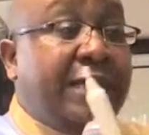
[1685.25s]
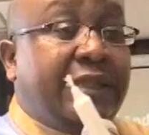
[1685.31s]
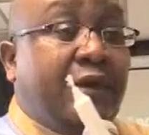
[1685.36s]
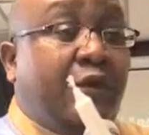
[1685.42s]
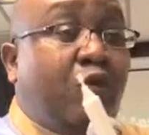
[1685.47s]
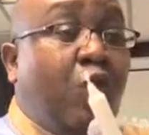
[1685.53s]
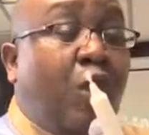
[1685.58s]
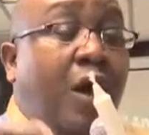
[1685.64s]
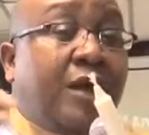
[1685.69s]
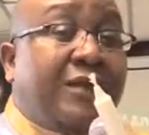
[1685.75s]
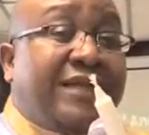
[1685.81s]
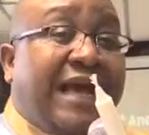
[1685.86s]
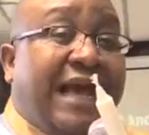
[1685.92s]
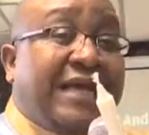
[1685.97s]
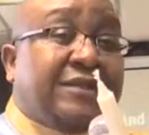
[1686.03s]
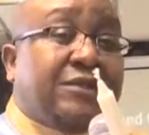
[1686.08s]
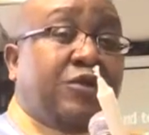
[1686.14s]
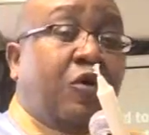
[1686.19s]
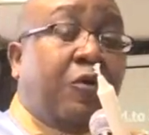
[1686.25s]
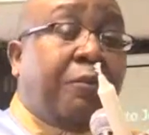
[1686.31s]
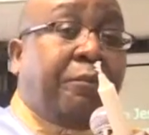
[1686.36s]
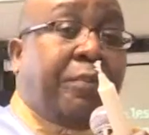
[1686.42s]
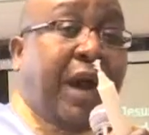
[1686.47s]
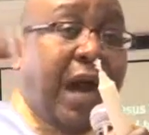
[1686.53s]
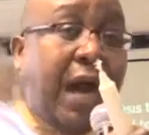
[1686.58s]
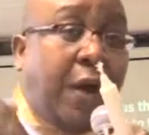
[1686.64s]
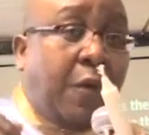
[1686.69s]
The world has no
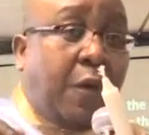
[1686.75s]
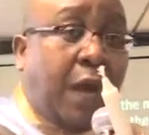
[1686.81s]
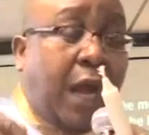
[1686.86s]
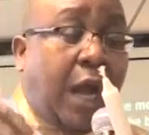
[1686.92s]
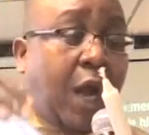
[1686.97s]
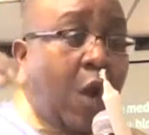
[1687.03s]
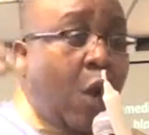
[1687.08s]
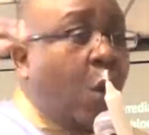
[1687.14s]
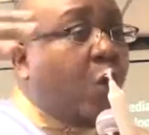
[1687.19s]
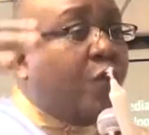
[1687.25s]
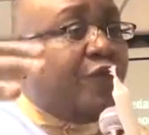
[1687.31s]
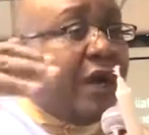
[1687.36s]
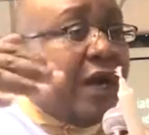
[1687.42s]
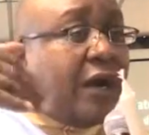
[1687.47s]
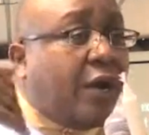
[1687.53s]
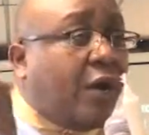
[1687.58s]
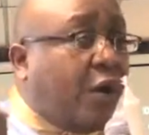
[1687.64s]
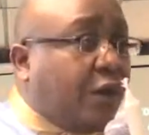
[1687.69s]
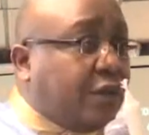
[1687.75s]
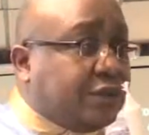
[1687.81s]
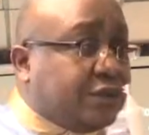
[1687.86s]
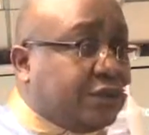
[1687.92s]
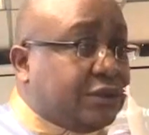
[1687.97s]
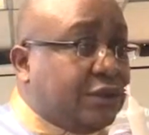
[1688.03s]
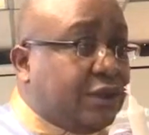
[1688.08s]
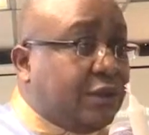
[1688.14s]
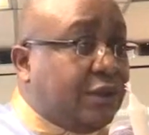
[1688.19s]
power over
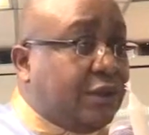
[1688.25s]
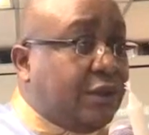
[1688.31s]
us.